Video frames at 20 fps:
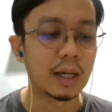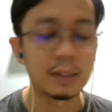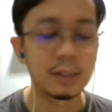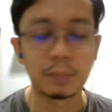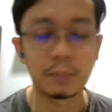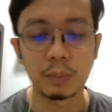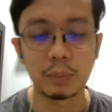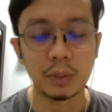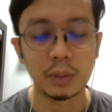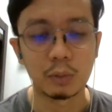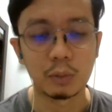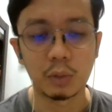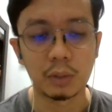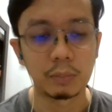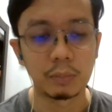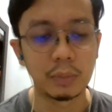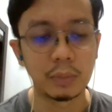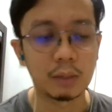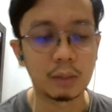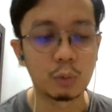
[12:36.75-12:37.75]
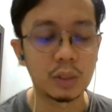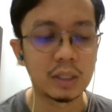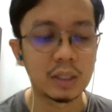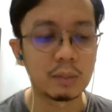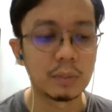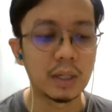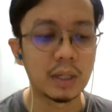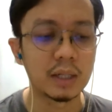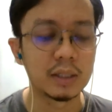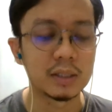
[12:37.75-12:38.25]
other people who are
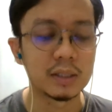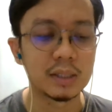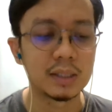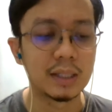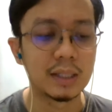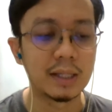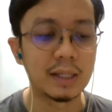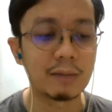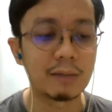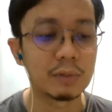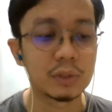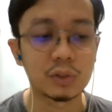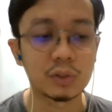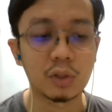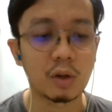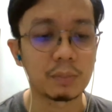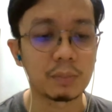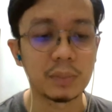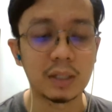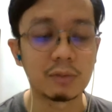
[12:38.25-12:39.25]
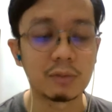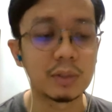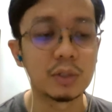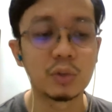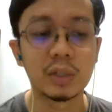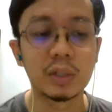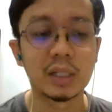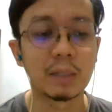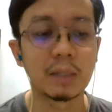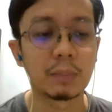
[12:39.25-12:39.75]
working behind the scenes, they never stopped,
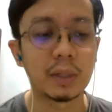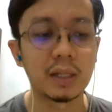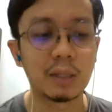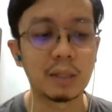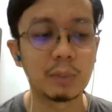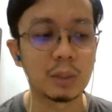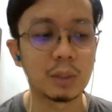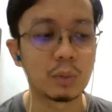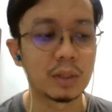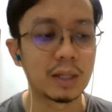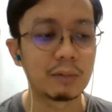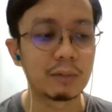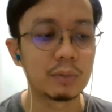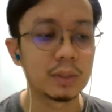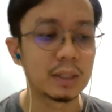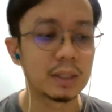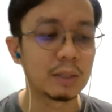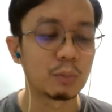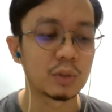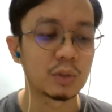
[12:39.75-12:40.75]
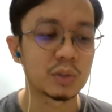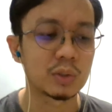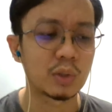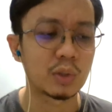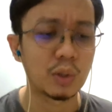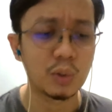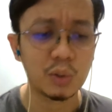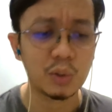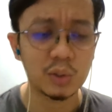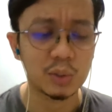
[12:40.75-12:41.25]
even during the pandemic when everything
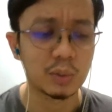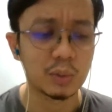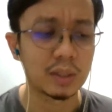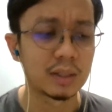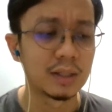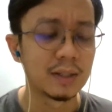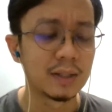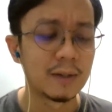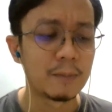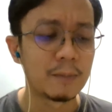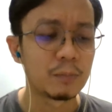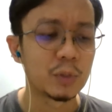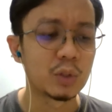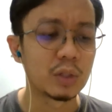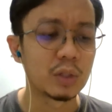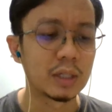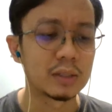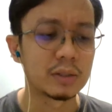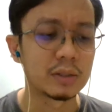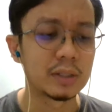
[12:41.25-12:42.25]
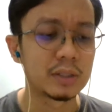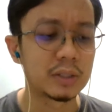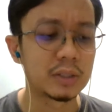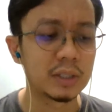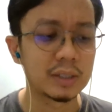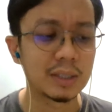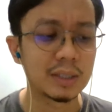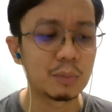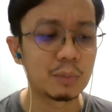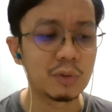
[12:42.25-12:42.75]
was closed, when there's
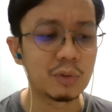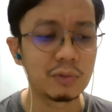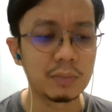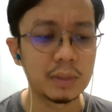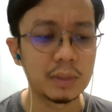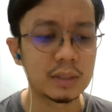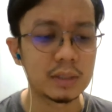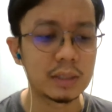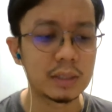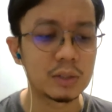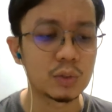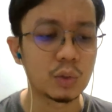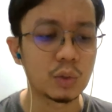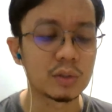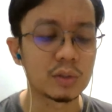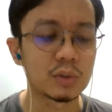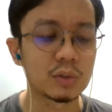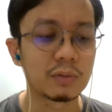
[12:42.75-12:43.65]
restricted movements and